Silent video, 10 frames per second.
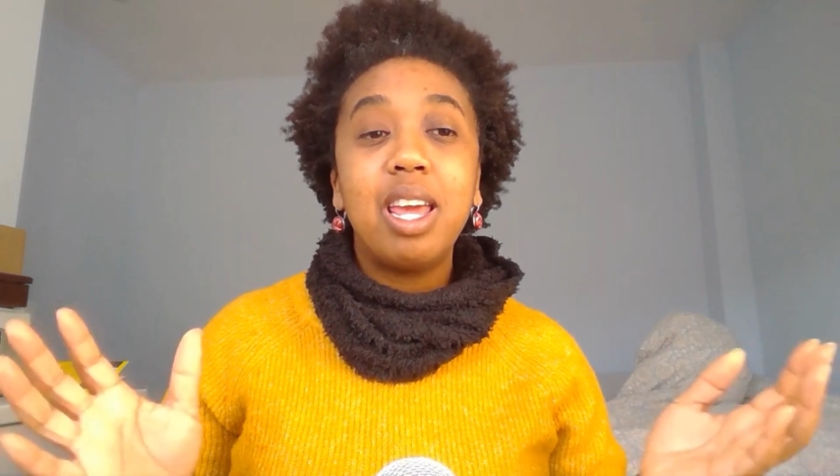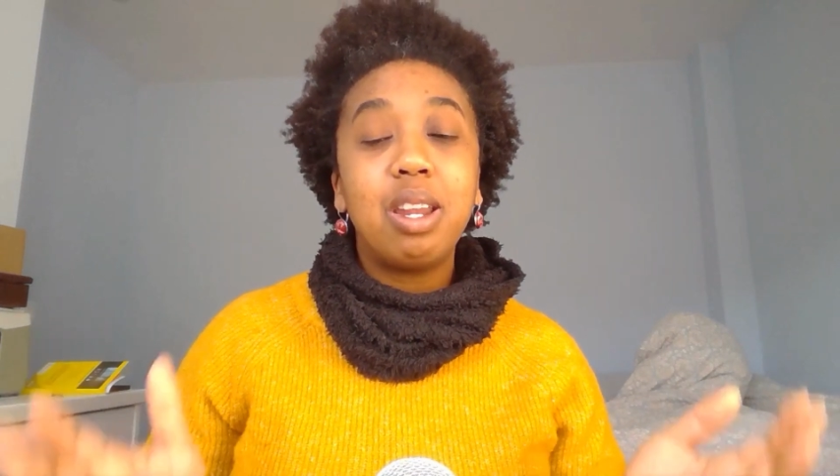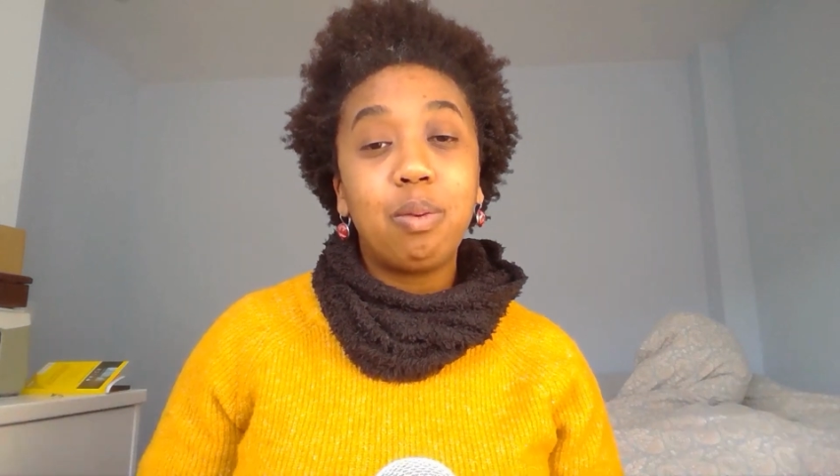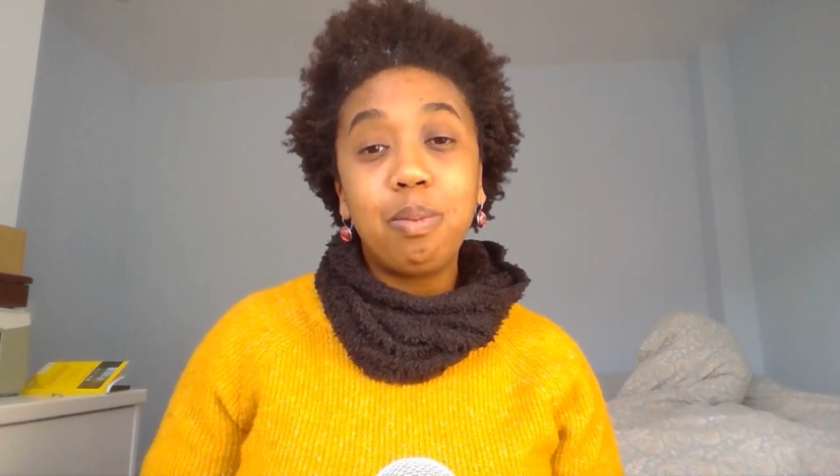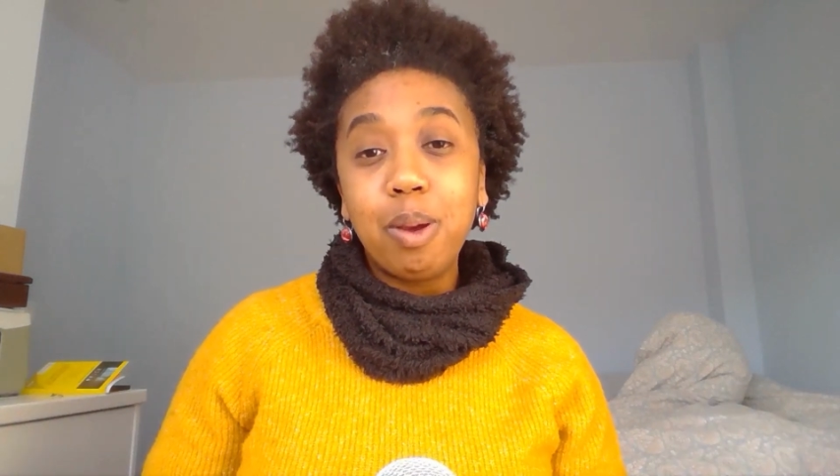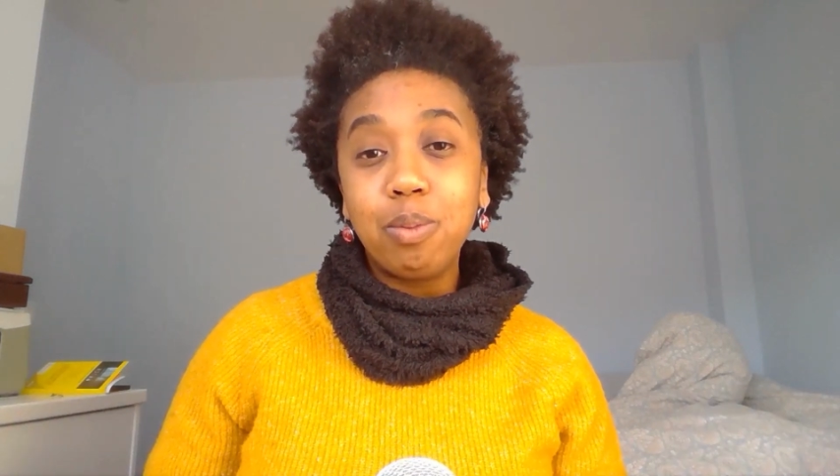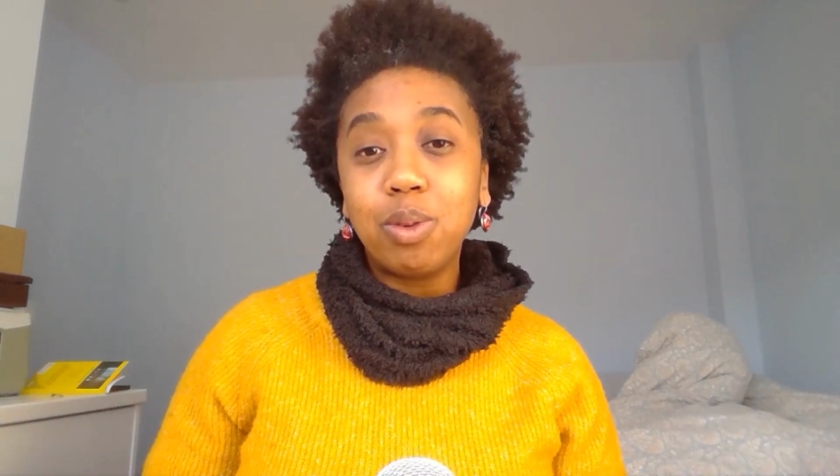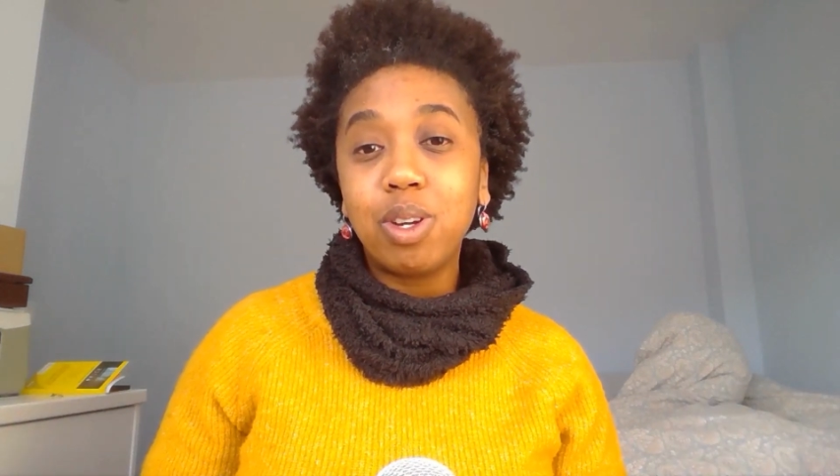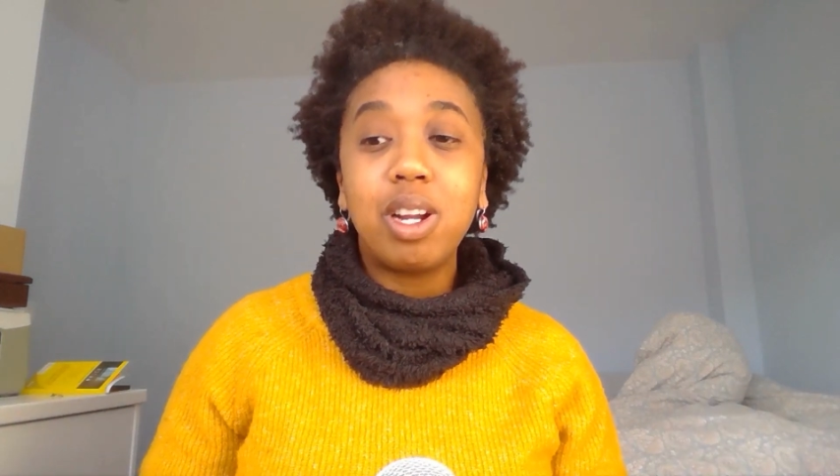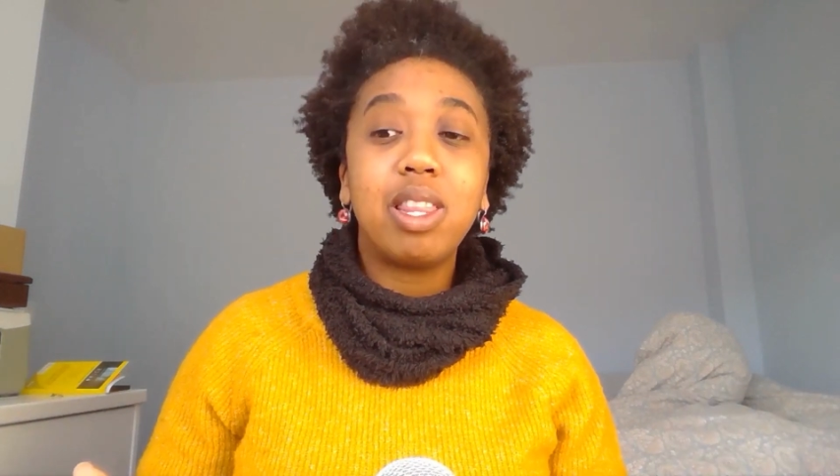Now
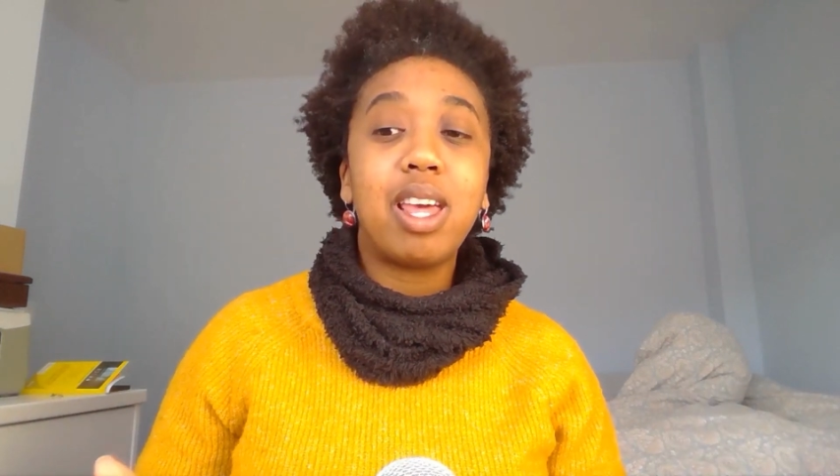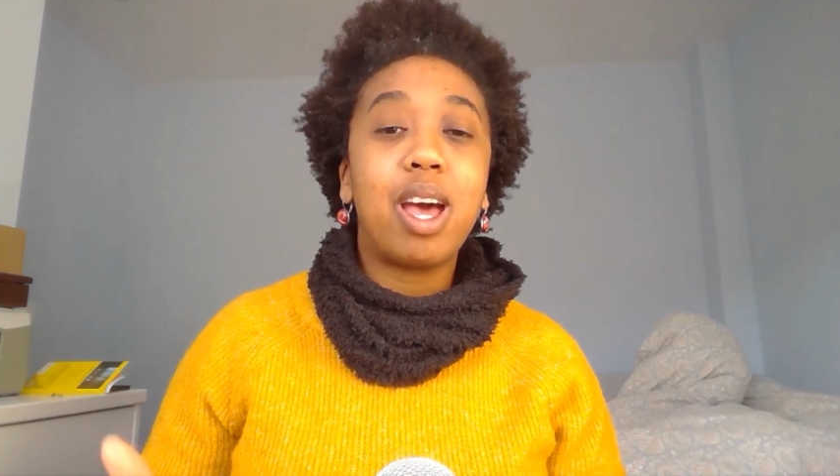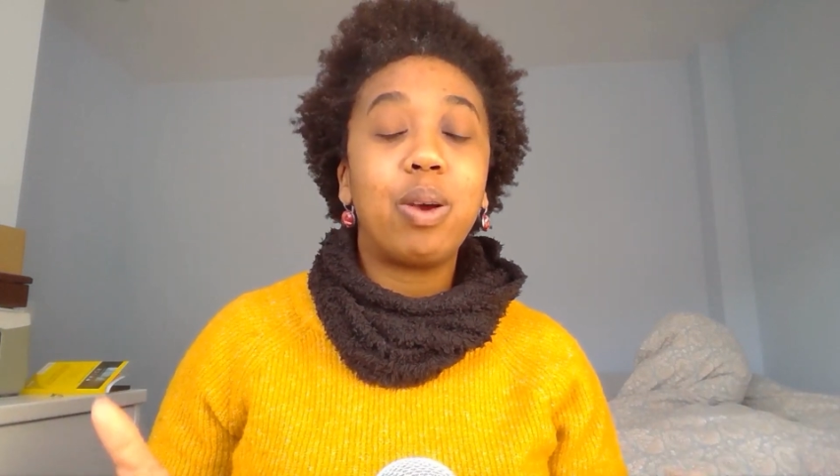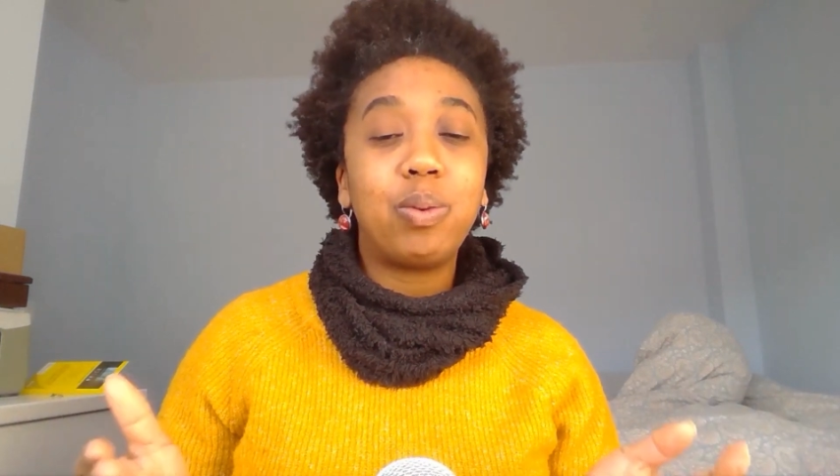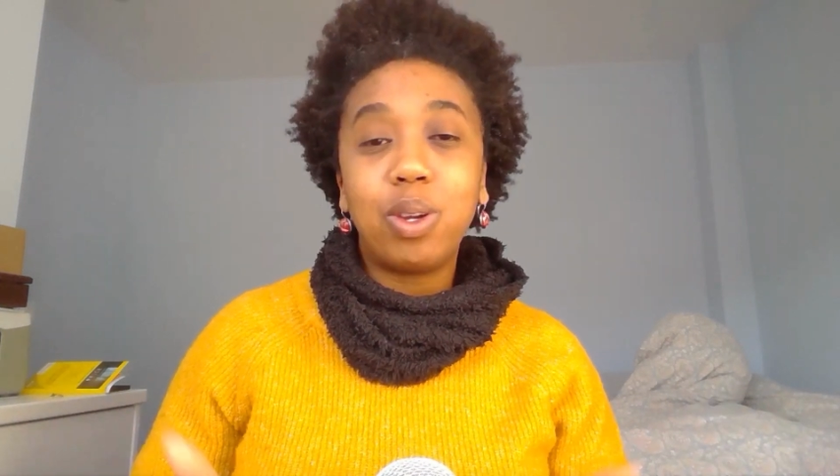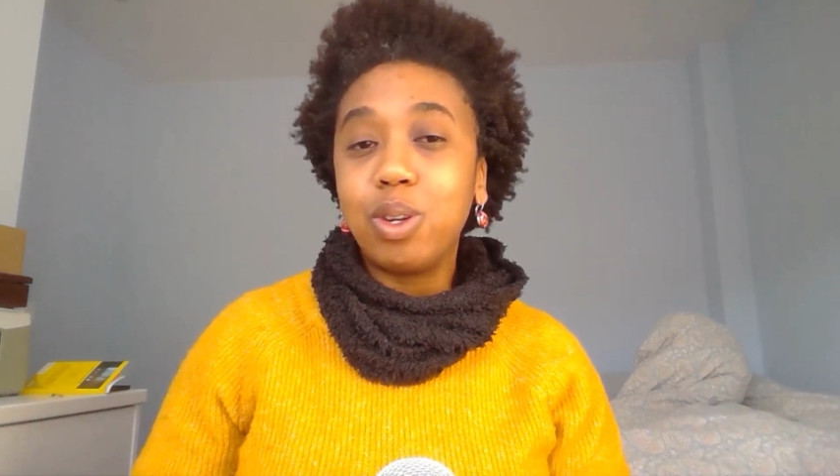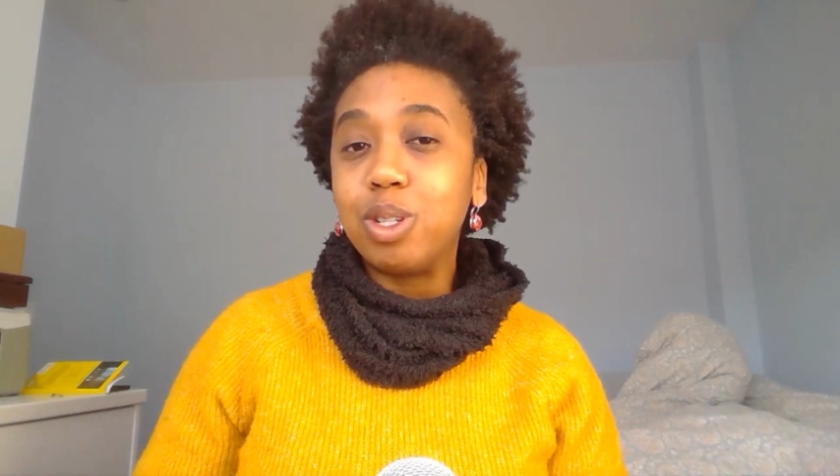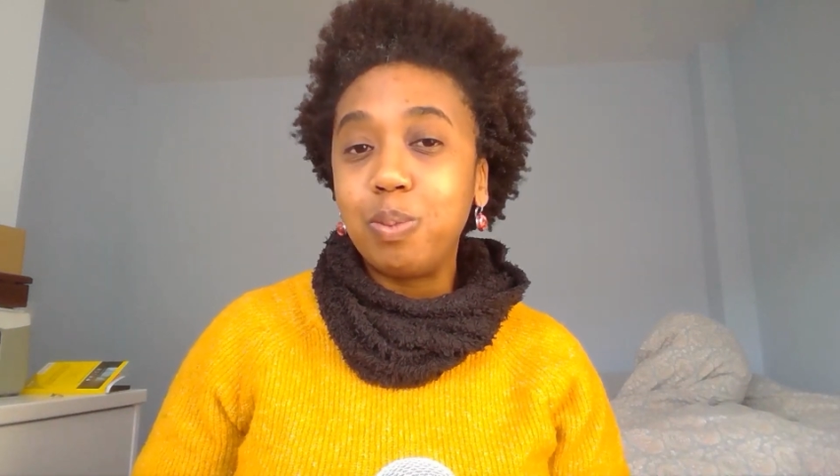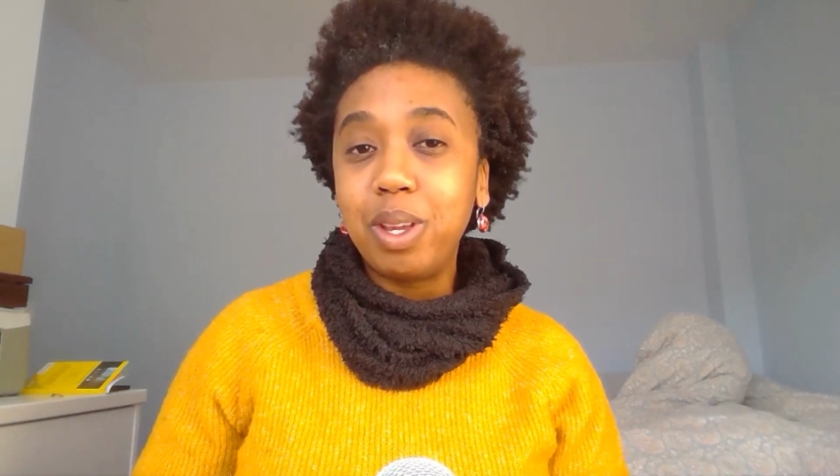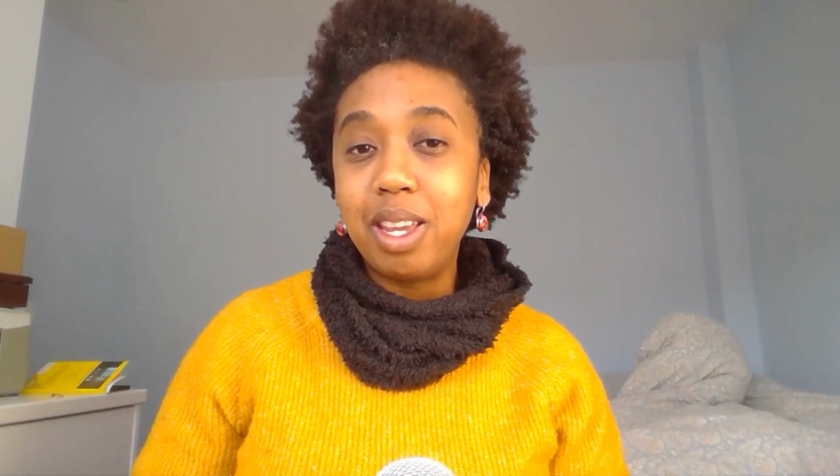remember that we are
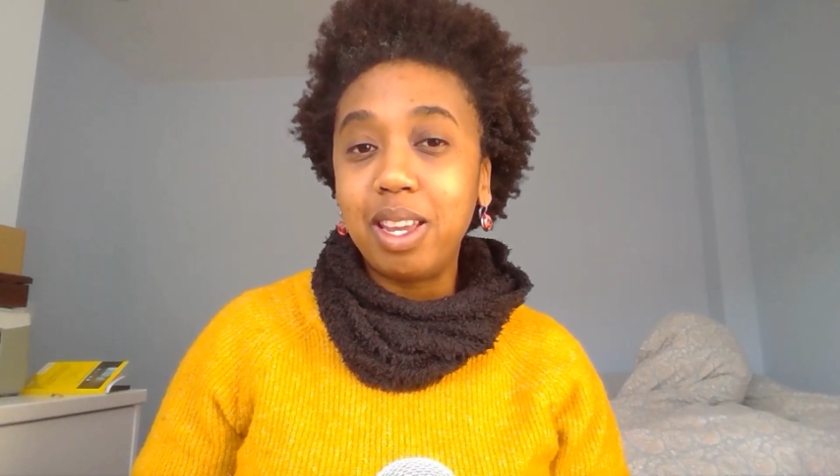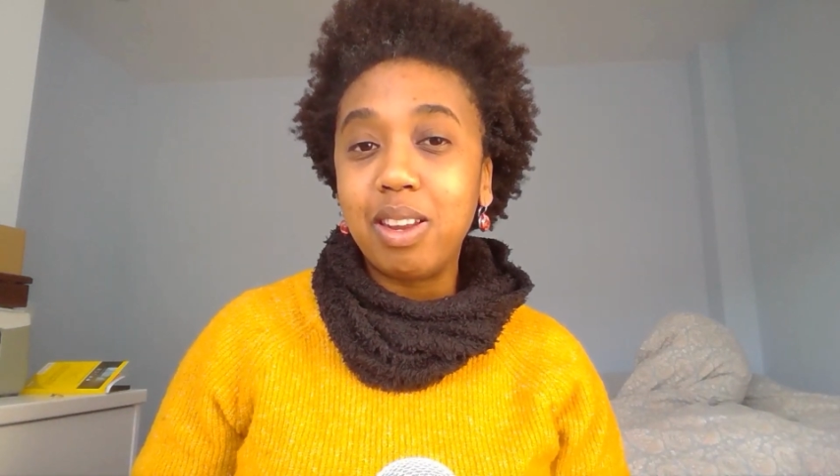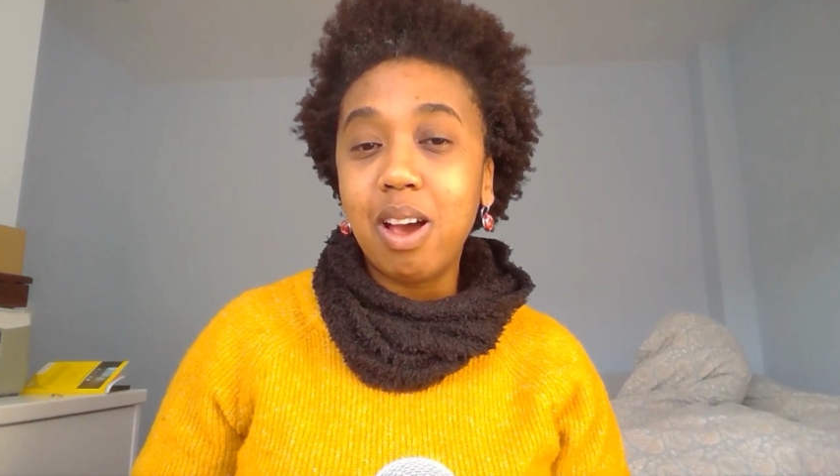speaking